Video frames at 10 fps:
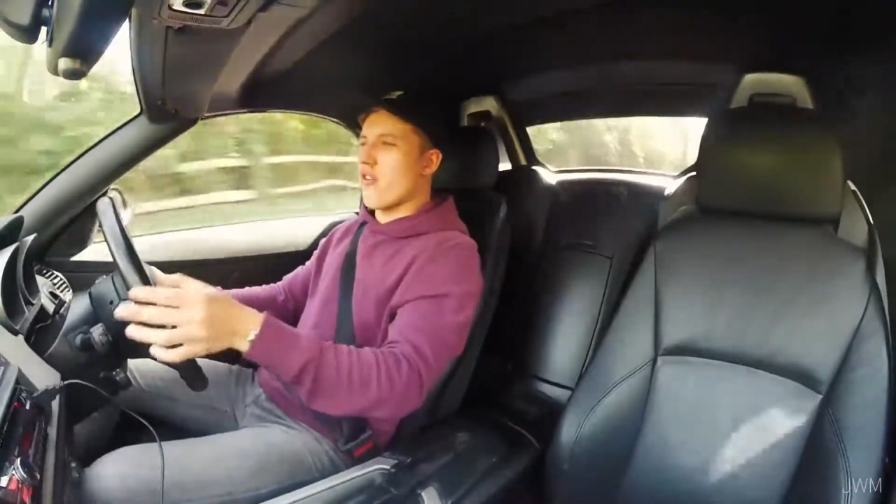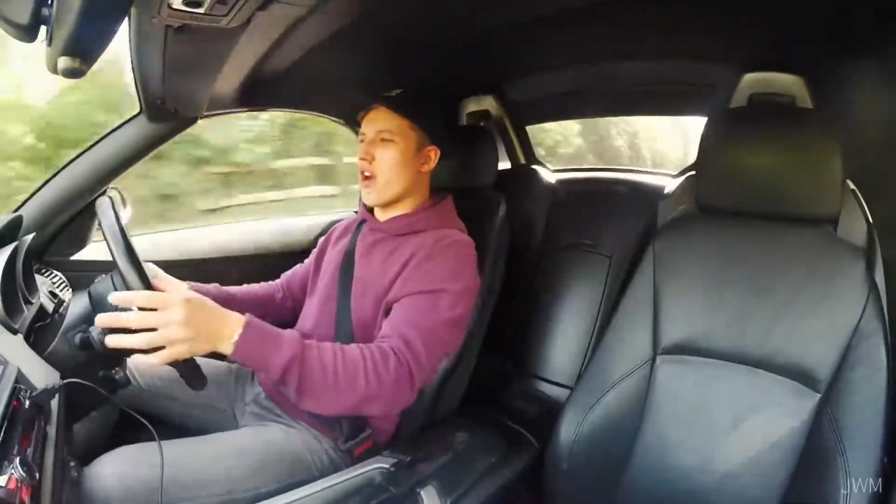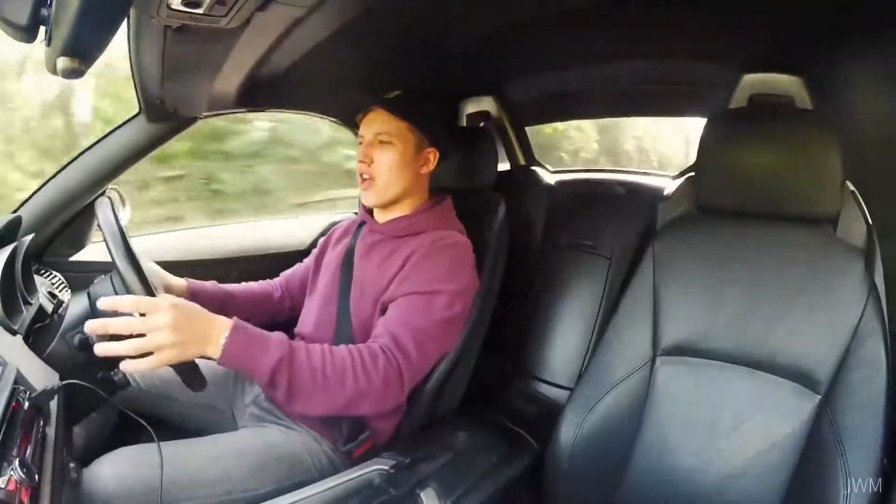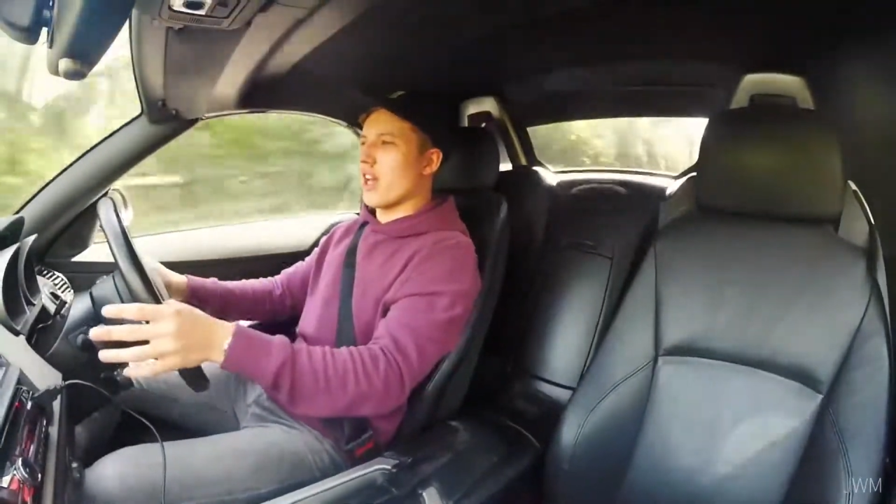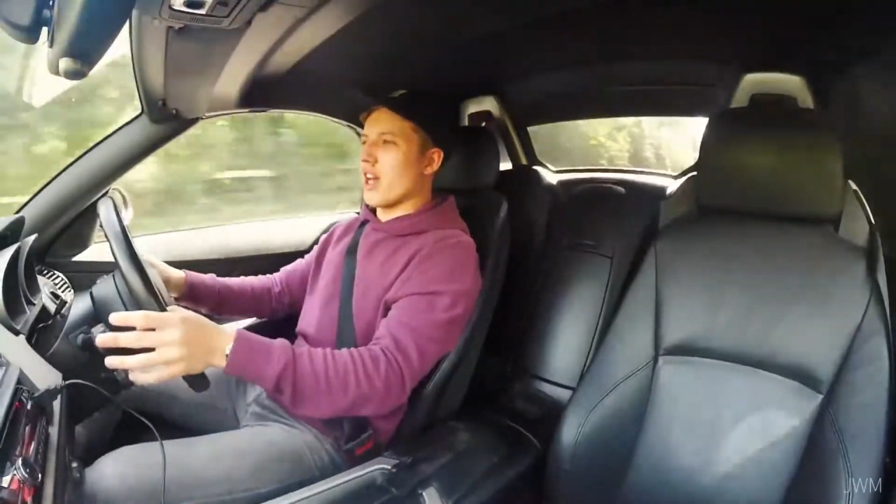
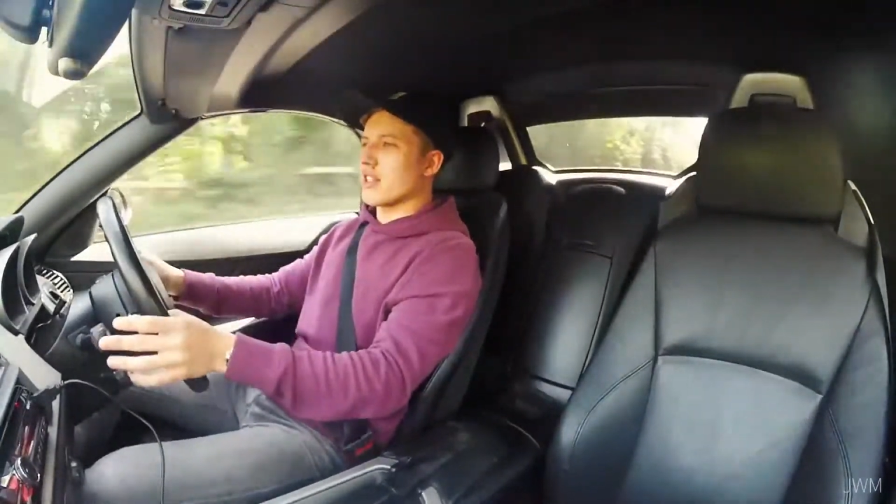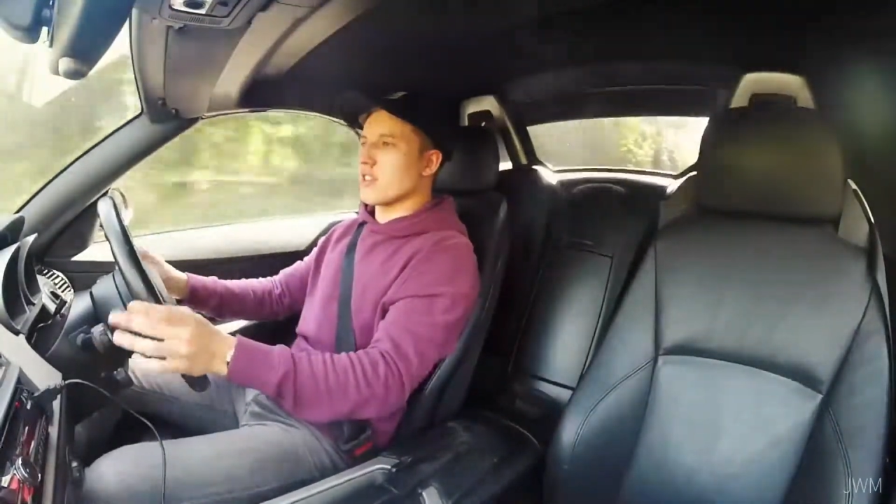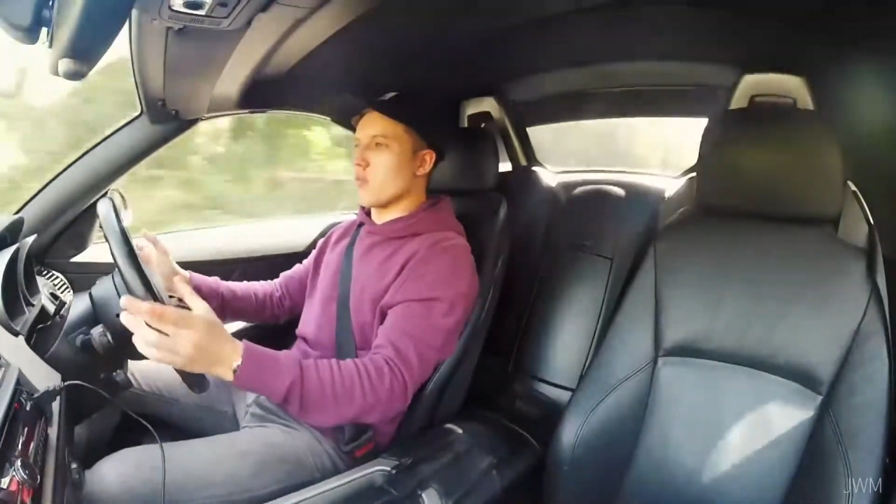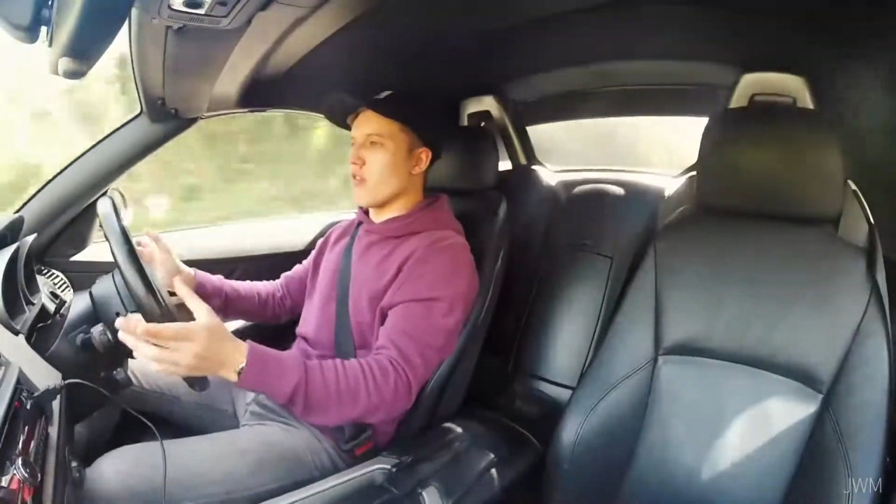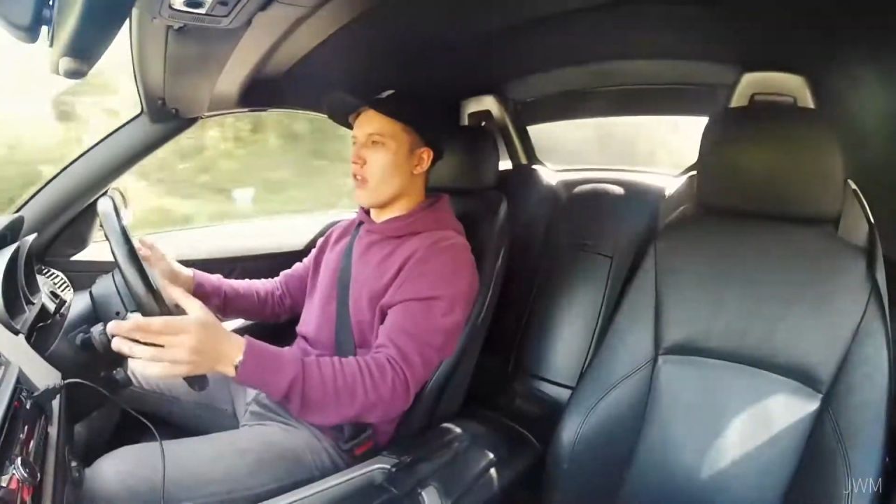very
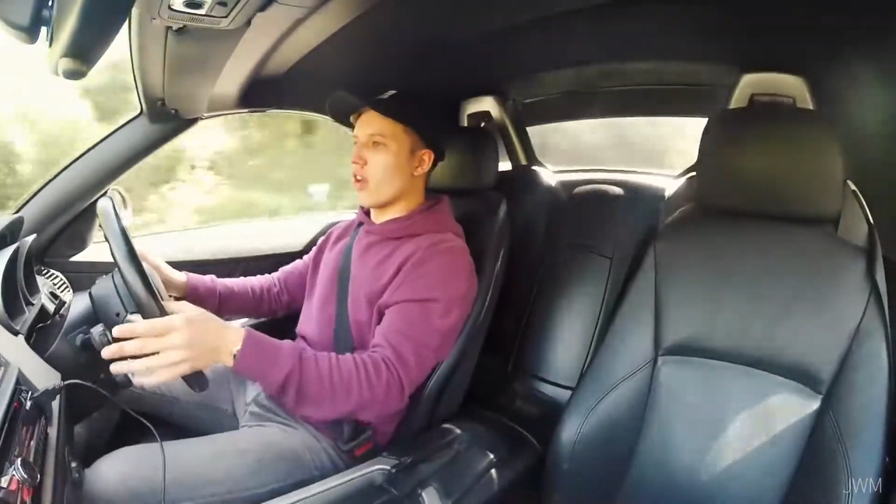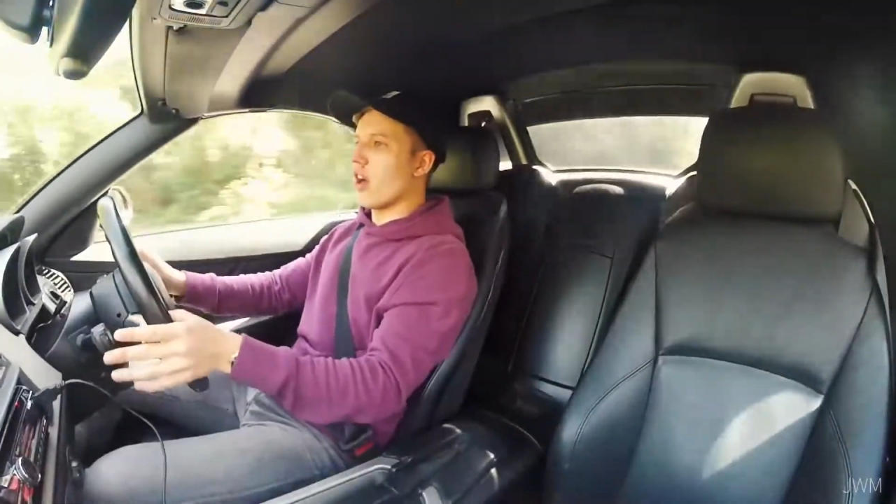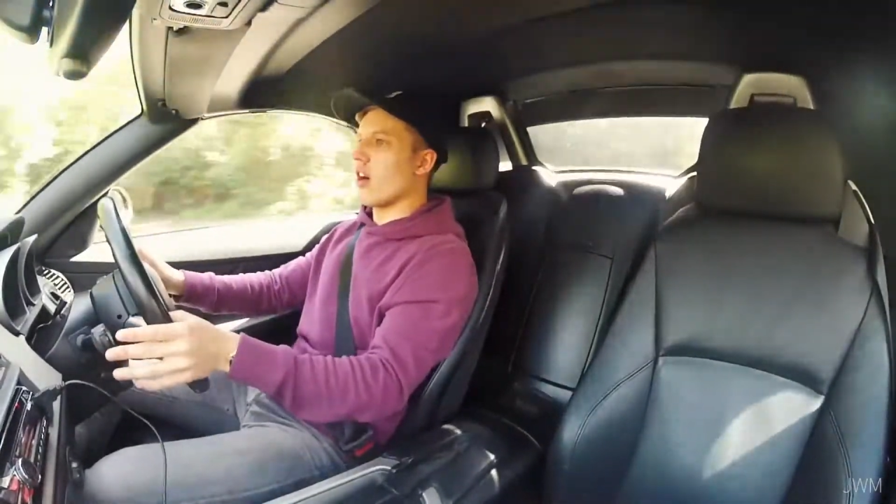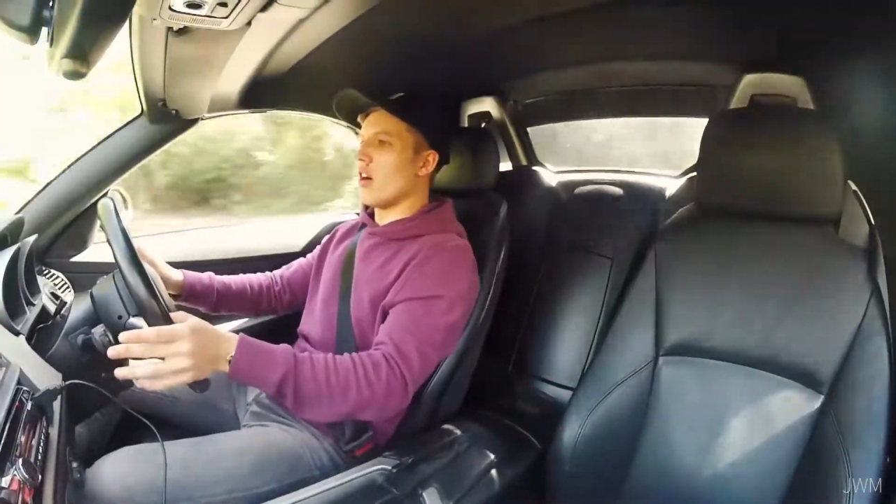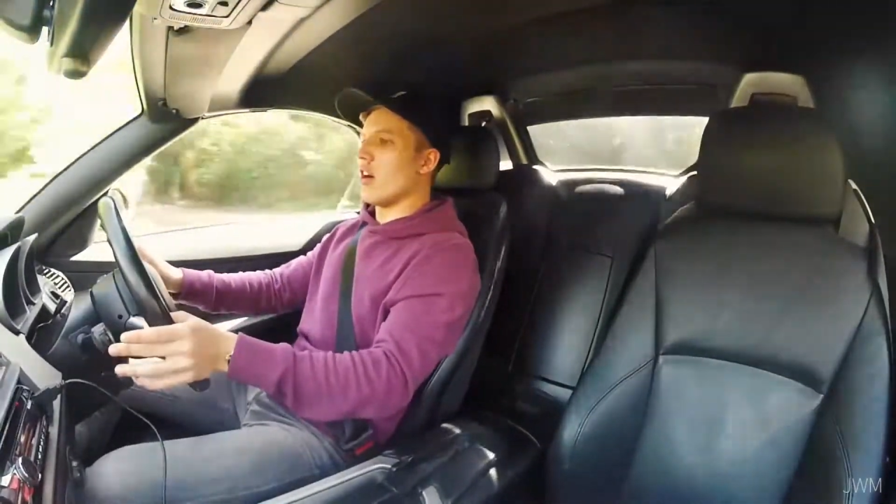connected with the
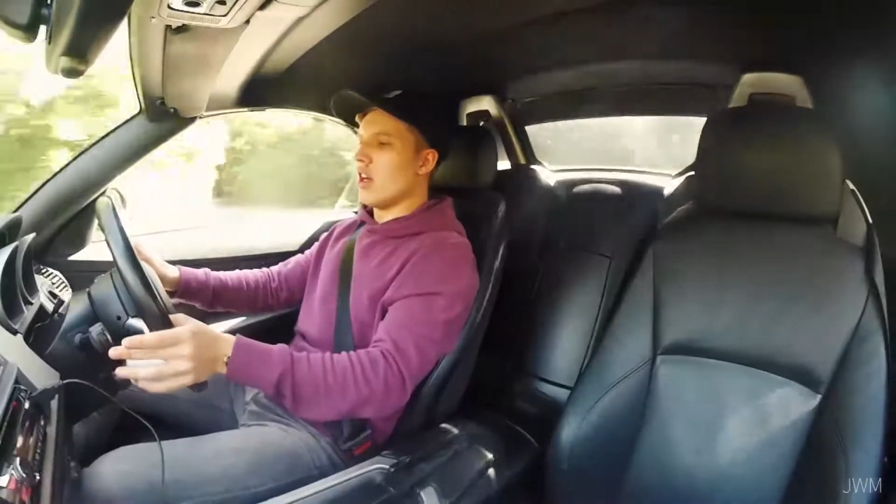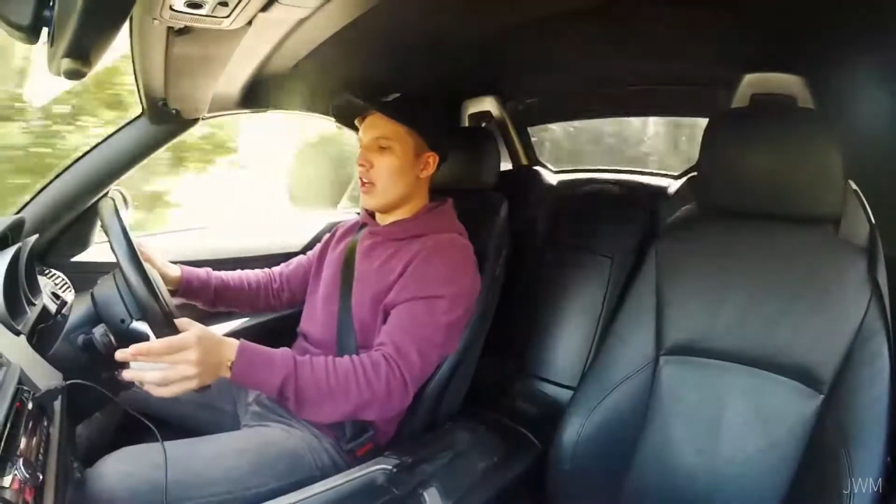car.